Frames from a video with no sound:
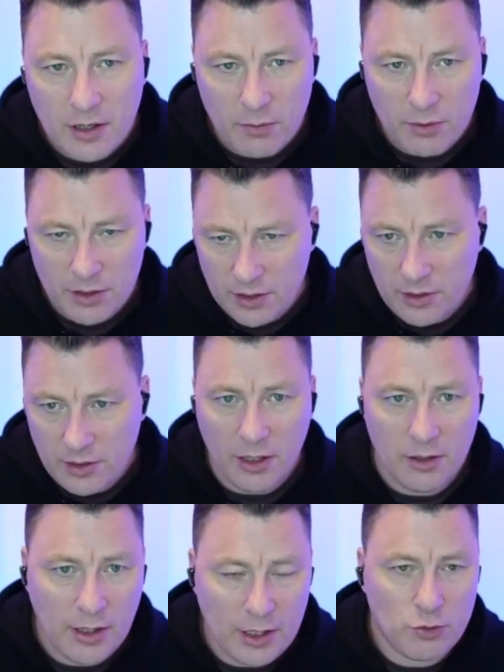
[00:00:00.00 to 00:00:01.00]
with
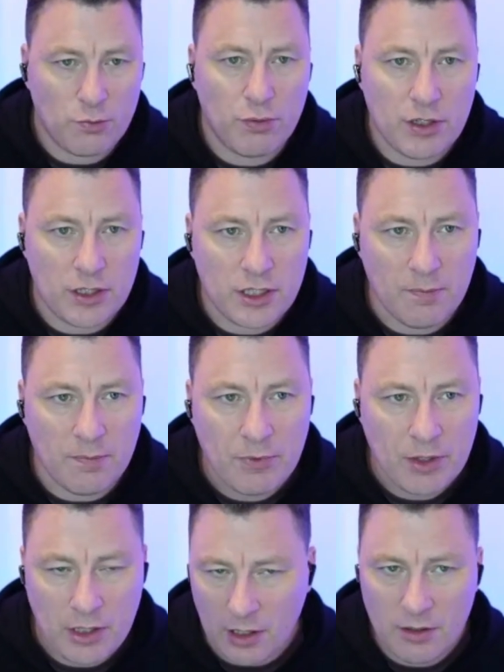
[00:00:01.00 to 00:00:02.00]
the actual product team.
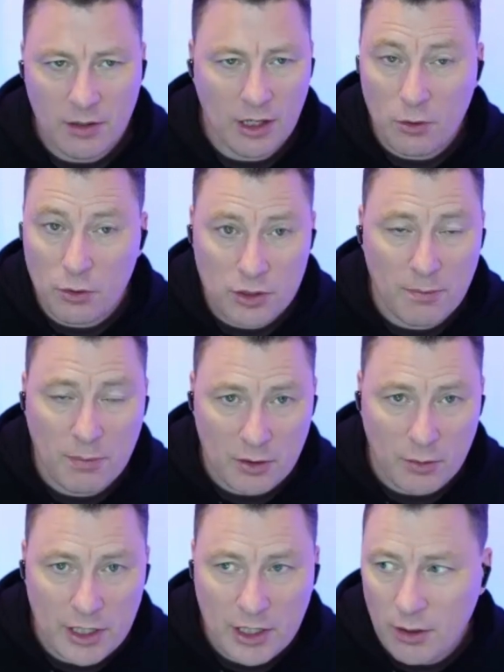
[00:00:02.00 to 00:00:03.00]
Yeah, I also, by
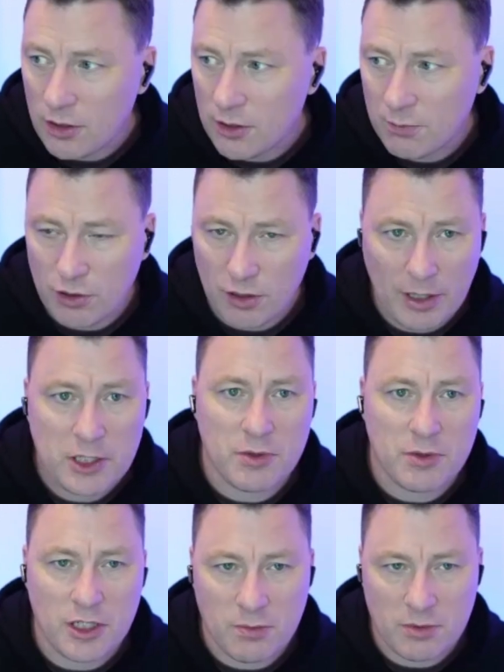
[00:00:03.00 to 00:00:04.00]
the way, know a lot of product
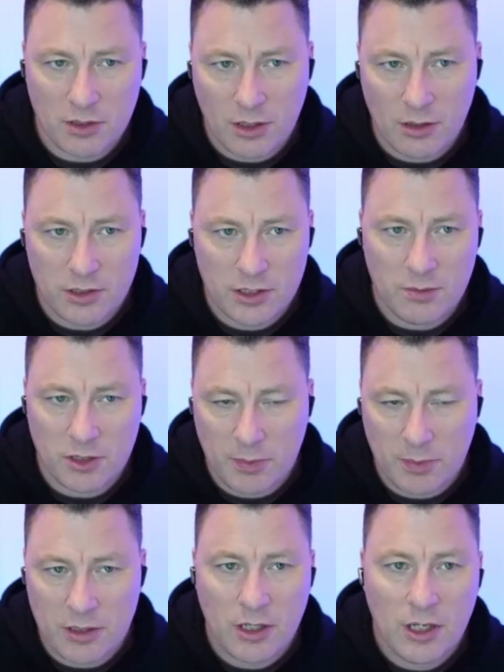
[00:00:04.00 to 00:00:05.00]
management teams that don't seem to
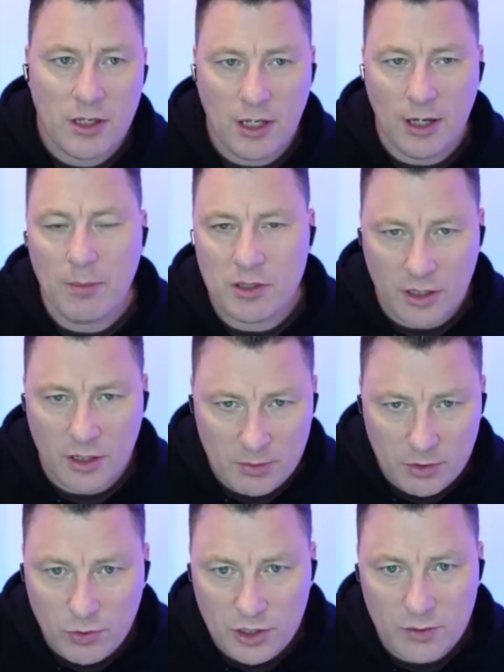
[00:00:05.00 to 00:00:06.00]
spend that much time
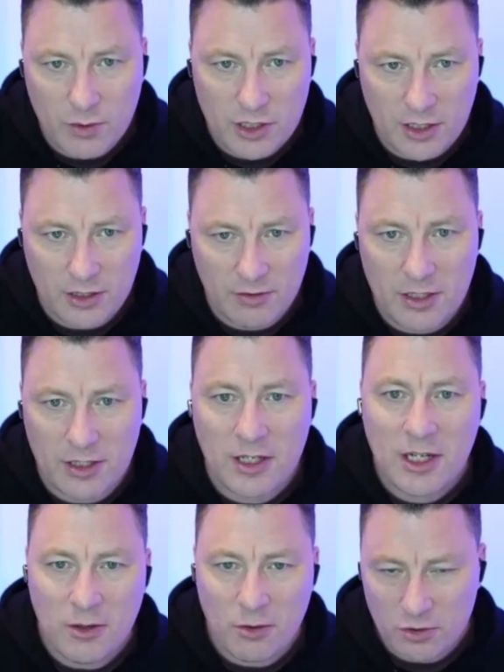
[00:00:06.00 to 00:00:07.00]
talking to each other either,
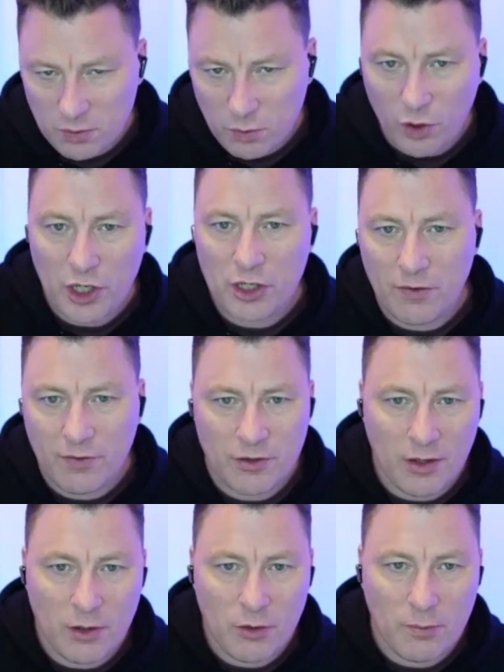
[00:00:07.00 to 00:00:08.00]
all just working off on
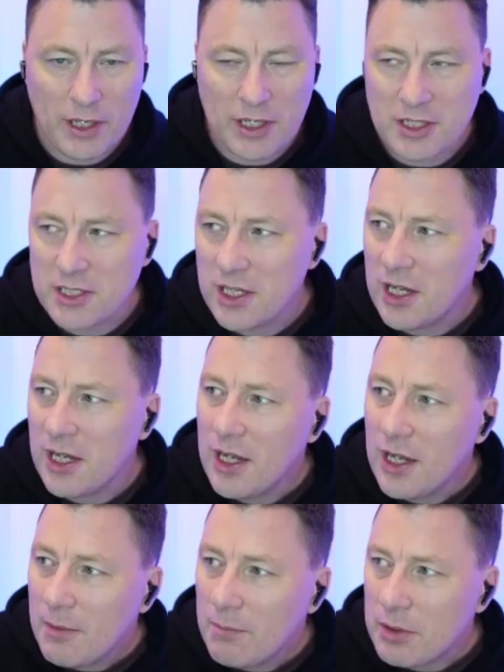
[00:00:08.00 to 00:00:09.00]
their own little bits.
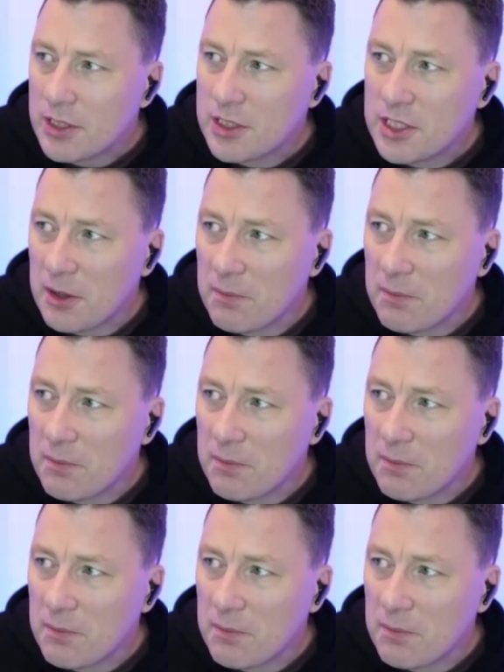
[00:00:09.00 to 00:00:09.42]
But